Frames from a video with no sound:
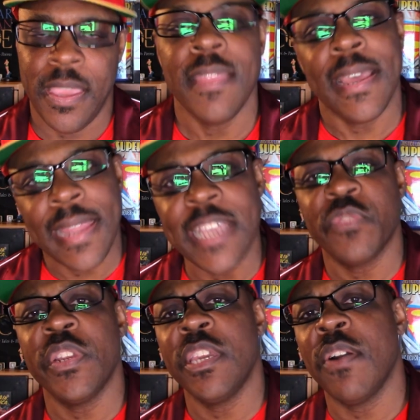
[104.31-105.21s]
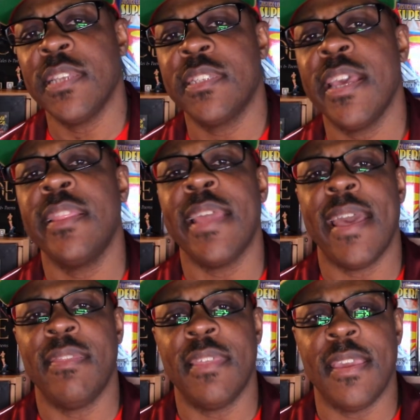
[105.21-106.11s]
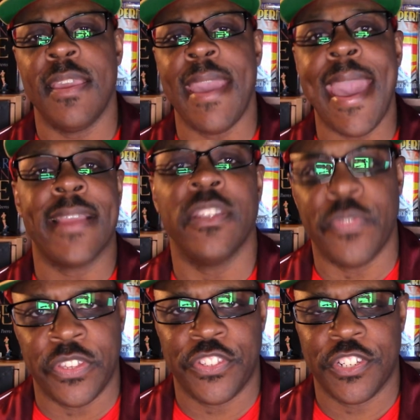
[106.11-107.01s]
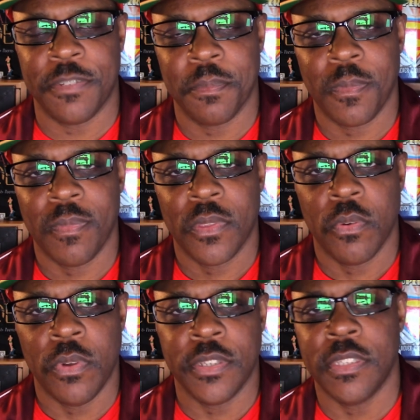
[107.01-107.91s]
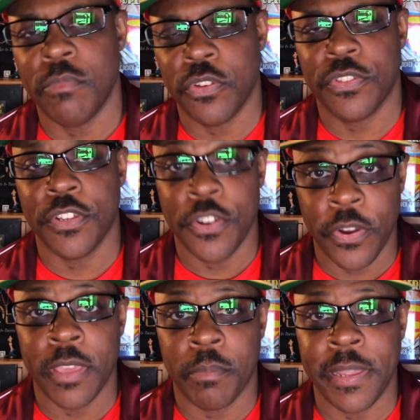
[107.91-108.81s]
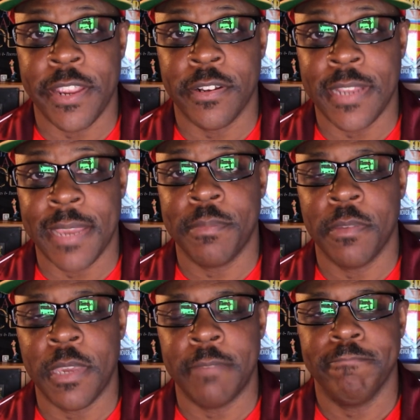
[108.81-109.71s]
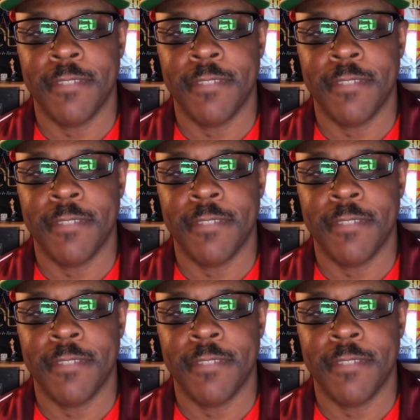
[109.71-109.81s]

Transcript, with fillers: In that last video, I said that the activist was the most annoying player type to me.